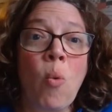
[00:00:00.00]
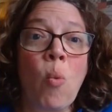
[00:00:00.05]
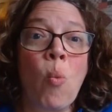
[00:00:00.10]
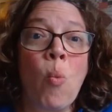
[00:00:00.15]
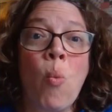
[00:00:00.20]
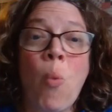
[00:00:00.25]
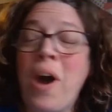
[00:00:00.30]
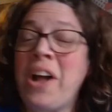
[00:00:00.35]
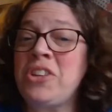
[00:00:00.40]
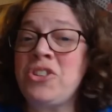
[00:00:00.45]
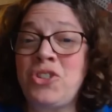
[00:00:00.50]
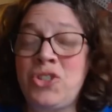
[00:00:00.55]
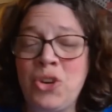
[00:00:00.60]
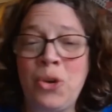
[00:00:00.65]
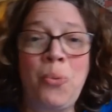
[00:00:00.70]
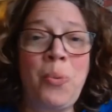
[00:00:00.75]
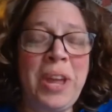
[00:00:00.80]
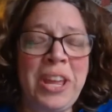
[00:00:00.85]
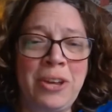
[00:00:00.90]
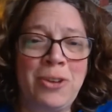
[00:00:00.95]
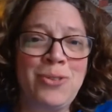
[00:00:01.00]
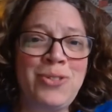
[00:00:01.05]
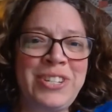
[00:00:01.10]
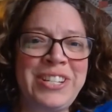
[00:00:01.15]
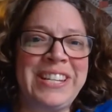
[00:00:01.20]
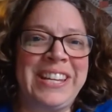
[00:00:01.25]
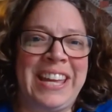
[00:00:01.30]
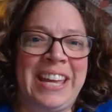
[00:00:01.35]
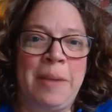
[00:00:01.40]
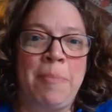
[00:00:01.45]
what do we use
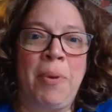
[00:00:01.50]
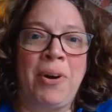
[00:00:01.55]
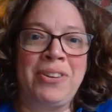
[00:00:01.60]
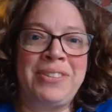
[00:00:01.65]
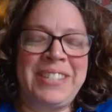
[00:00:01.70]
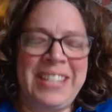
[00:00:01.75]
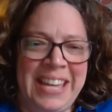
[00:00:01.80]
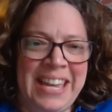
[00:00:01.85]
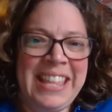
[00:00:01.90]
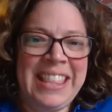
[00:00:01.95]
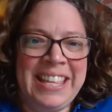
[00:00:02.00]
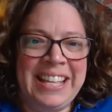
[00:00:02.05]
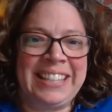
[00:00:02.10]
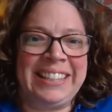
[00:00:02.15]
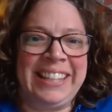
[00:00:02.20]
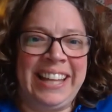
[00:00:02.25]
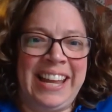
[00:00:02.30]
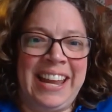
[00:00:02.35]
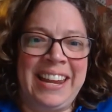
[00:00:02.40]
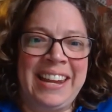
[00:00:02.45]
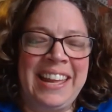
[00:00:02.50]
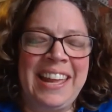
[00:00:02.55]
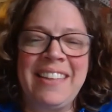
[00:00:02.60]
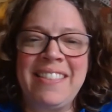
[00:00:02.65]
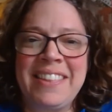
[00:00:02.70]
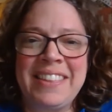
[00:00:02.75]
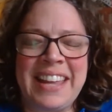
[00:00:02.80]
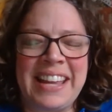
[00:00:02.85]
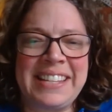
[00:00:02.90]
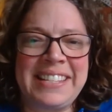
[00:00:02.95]
to keep our teeth clean in
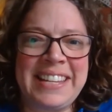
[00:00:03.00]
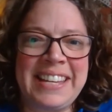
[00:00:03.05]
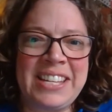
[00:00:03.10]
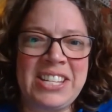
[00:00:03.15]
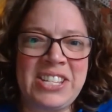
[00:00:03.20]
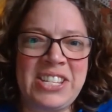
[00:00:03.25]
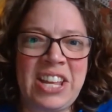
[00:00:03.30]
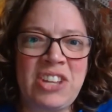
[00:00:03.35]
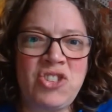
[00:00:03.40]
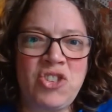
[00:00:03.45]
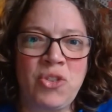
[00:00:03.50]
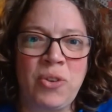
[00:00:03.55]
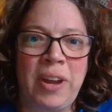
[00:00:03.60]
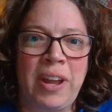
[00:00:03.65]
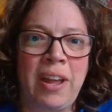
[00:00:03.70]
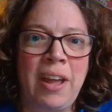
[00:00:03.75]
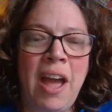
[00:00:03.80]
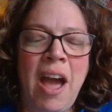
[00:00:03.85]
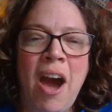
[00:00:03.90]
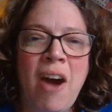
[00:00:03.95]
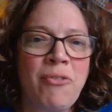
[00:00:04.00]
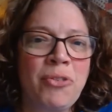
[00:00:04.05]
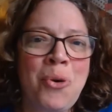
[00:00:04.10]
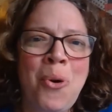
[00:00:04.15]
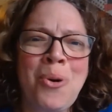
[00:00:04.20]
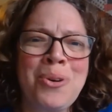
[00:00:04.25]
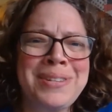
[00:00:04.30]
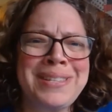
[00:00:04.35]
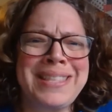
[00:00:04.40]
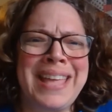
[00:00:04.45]
the 19th century? Of
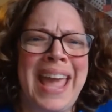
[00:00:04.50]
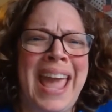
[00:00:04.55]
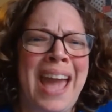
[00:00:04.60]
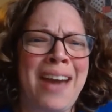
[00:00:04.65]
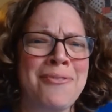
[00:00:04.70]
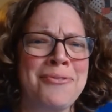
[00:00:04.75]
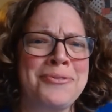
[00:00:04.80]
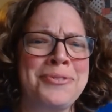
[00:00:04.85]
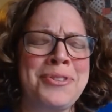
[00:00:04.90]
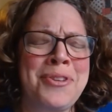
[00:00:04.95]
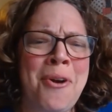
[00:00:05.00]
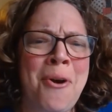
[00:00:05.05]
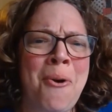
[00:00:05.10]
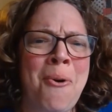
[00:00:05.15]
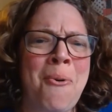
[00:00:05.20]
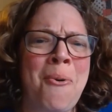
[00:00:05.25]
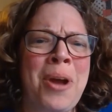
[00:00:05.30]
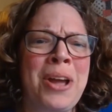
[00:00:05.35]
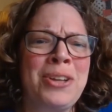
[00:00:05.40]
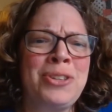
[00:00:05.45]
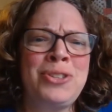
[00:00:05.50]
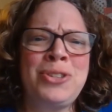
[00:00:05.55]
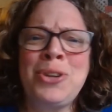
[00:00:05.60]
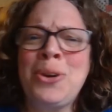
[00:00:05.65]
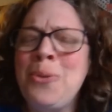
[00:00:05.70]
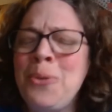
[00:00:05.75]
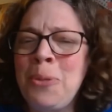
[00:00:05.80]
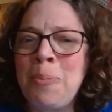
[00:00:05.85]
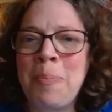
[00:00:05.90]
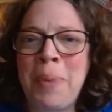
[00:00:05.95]
course, they have no
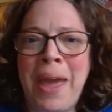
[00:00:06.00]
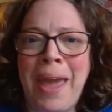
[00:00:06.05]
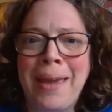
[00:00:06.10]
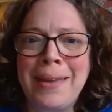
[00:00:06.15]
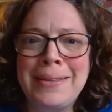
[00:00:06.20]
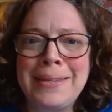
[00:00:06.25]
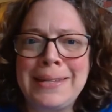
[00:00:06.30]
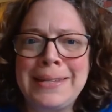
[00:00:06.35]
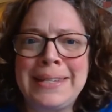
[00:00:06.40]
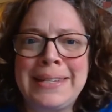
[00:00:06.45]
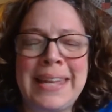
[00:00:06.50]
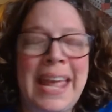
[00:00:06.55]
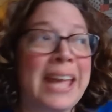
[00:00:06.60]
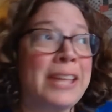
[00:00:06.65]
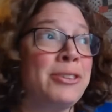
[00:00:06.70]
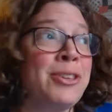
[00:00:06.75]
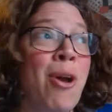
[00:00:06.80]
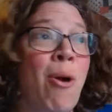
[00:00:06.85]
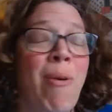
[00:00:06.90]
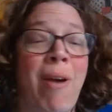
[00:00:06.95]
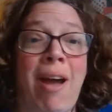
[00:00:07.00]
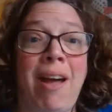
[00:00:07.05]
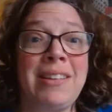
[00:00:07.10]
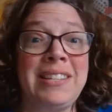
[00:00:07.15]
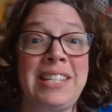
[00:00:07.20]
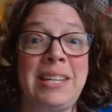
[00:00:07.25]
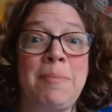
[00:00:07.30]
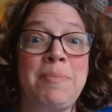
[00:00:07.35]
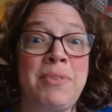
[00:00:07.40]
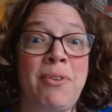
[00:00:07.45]
toothpastes and no
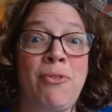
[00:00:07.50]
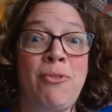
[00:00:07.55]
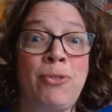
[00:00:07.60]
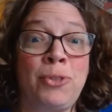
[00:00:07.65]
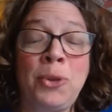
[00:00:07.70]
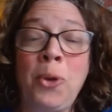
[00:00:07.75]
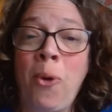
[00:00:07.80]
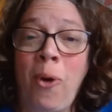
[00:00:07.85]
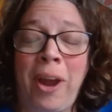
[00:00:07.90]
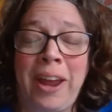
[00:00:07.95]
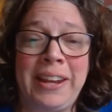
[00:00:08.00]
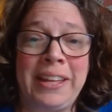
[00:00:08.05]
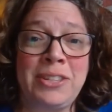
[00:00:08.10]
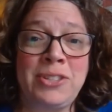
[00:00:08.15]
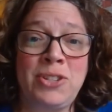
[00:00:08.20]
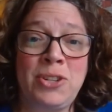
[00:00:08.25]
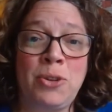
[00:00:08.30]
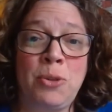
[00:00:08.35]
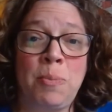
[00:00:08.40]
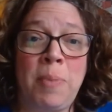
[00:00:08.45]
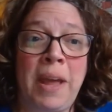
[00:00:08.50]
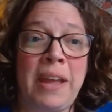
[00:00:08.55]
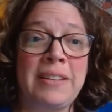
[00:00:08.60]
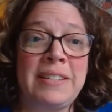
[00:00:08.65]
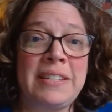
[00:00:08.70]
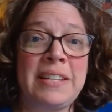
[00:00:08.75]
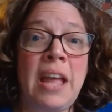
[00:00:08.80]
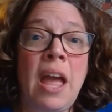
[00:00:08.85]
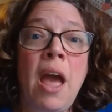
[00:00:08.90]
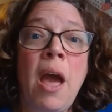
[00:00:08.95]
concept of fluoride in
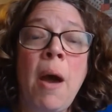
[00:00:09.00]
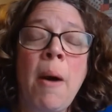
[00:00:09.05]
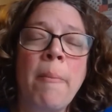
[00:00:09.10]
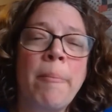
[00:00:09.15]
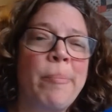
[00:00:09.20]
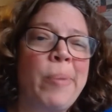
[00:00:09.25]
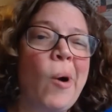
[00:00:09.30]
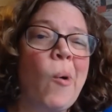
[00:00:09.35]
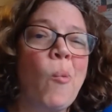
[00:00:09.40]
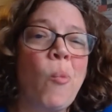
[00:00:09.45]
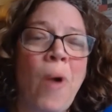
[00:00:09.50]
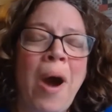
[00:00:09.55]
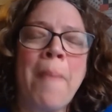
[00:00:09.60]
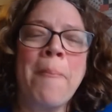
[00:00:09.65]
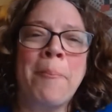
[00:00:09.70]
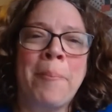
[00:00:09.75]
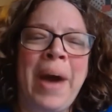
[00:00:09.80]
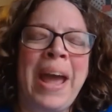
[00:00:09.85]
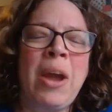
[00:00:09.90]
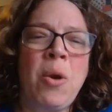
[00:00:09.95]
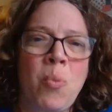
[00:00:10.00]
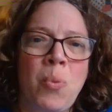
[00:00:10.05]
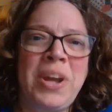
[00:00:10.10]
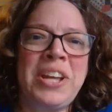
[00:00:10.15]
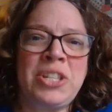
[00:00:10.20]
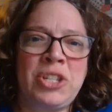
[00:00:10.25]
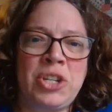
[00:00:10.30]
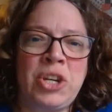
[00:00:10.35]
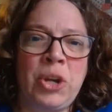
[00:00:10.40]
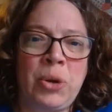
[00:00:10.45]
toothpaste. But what might
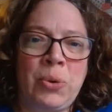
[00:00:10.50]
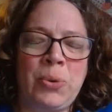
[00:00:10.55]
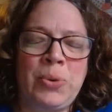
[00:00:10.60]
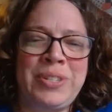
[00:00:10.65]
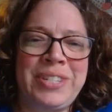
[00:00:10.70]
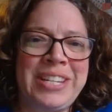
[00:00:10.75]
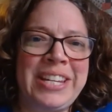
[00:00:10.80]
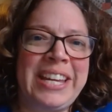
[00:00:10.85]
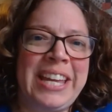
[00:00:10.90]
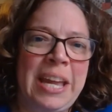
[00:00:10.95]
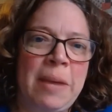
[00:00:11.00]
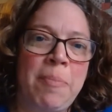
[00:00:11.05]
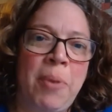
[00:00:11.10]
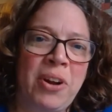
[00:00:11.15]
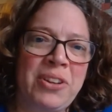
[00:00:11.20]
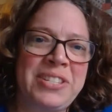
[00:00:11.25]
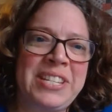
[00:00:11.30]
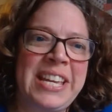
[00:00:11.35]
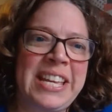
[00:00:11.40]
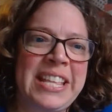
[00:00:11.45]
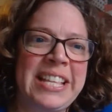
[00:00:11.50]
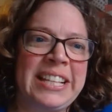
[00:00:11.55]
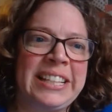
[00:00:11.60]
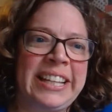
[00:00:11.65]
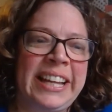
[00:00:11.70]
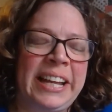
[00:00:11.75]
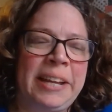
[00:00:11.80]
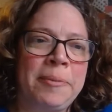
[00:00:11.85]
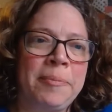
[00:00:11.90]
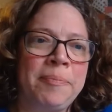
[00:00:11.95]
we do to keep our teeth
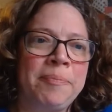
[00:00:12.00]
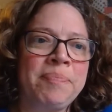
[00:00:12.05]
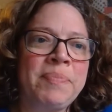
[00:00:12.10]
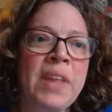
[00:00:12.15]
clean?